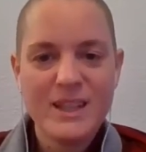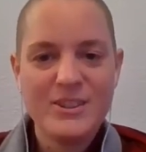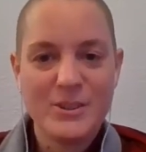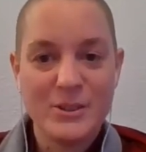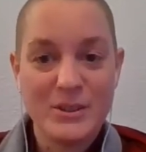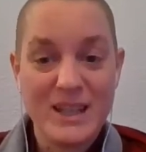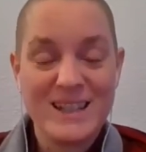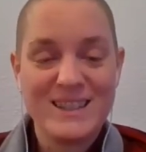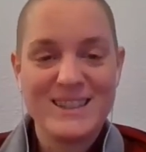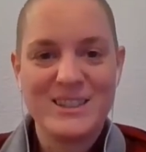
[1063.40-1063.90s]

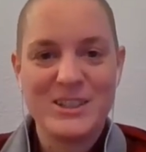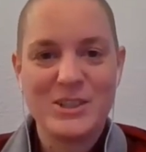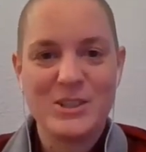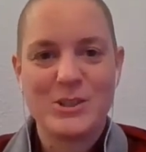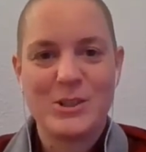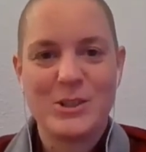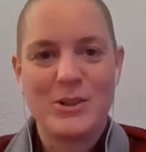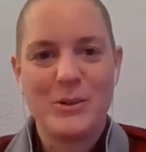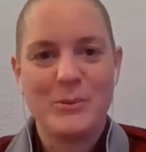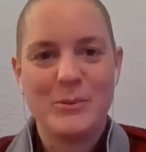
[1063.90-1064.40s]
So that's the
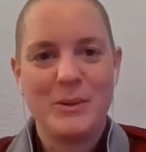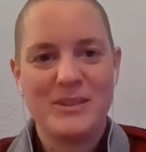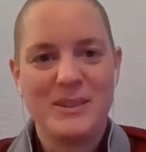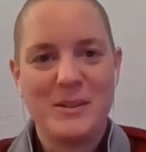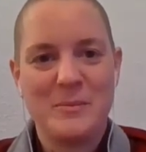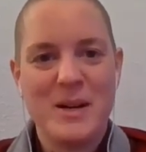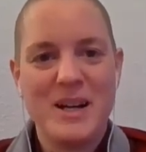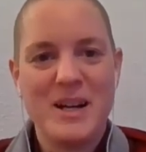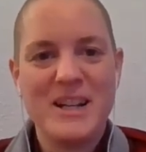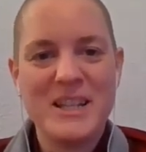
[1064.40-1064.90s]
story with the
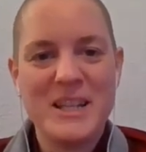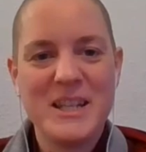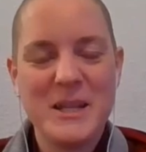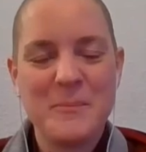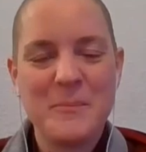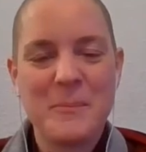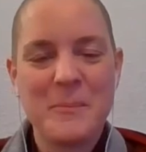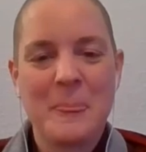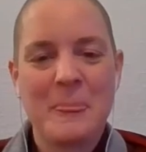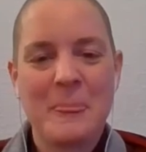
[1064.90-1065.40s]
monkey.
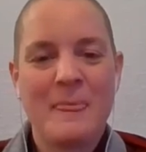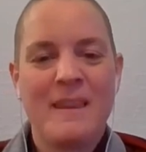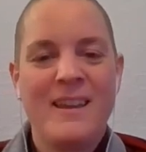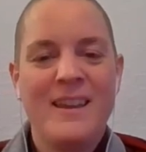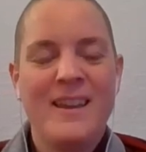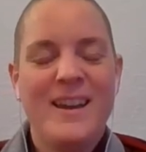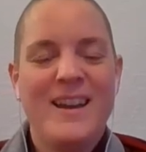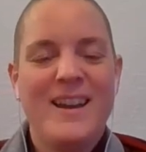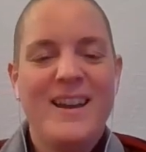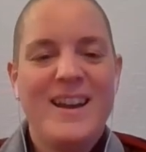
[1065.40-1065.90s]

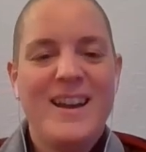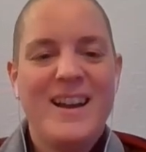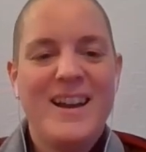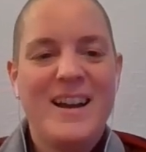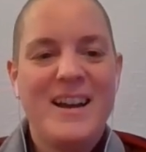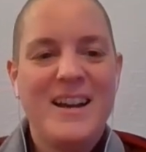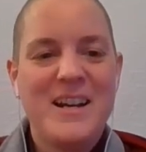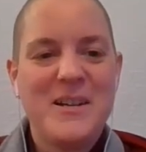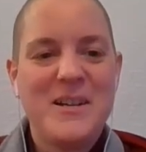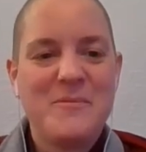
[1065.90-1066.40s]

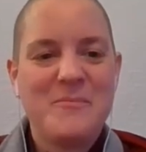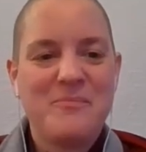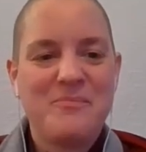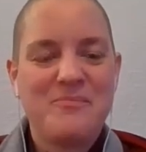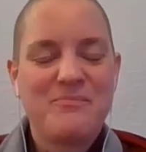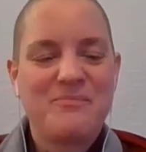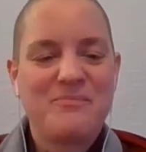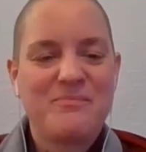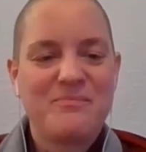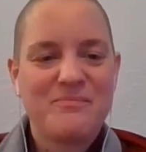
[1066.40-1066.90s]

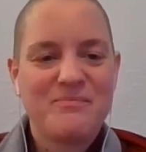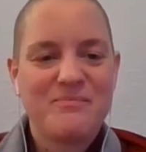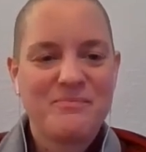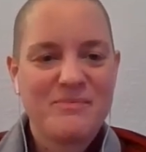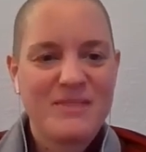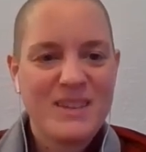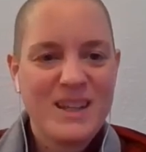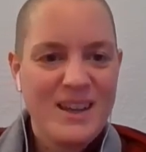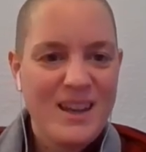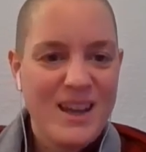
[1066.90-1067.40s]

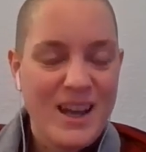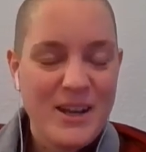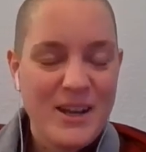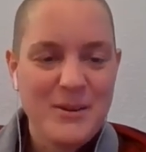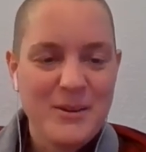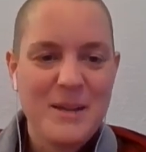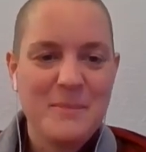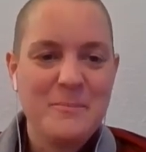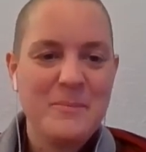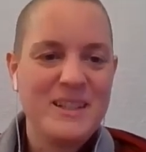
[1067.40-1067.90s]

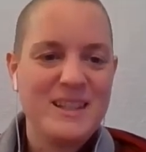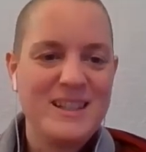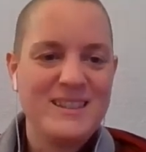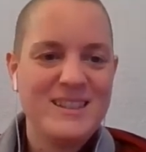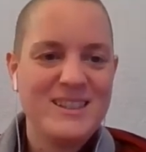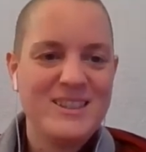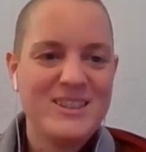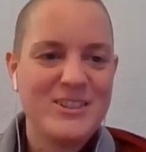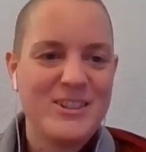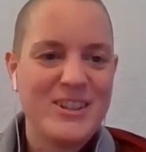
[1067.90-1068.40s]
Anyway, but in
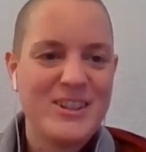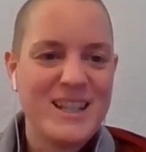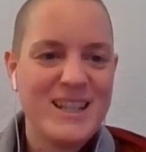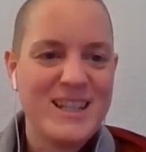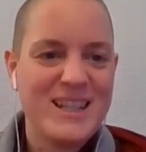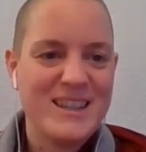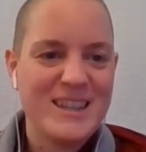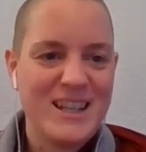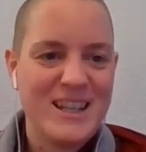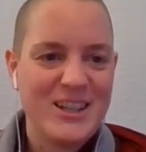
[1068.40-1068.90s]
this story
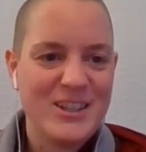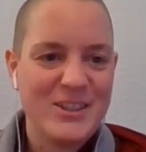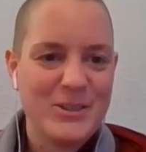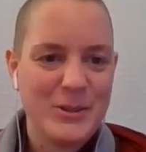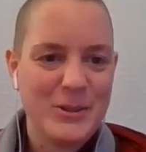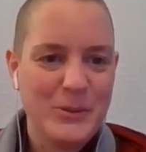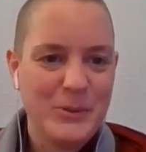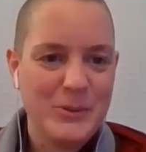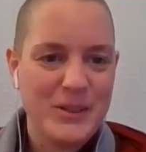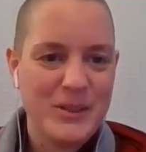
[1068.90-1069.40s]
here, there's
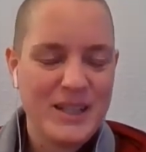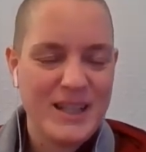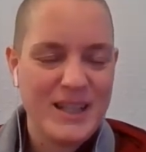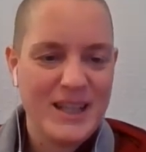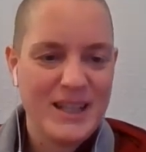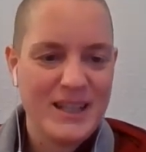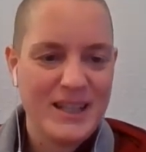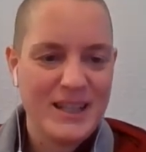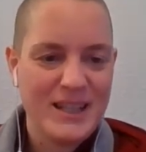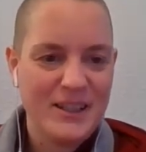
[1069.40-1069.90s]
only
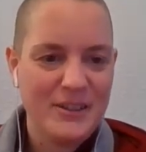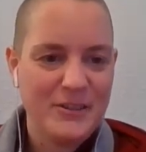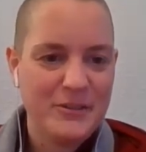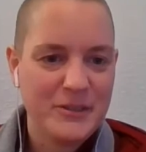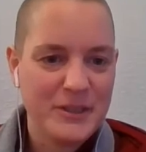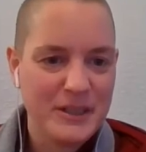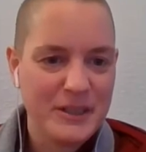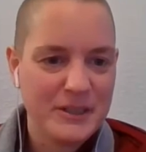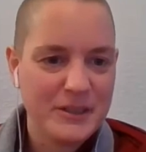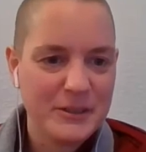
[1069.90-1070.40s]
an
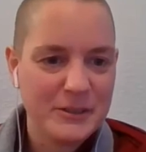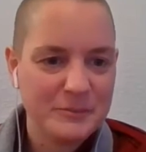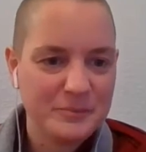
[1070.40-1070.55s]
elephant.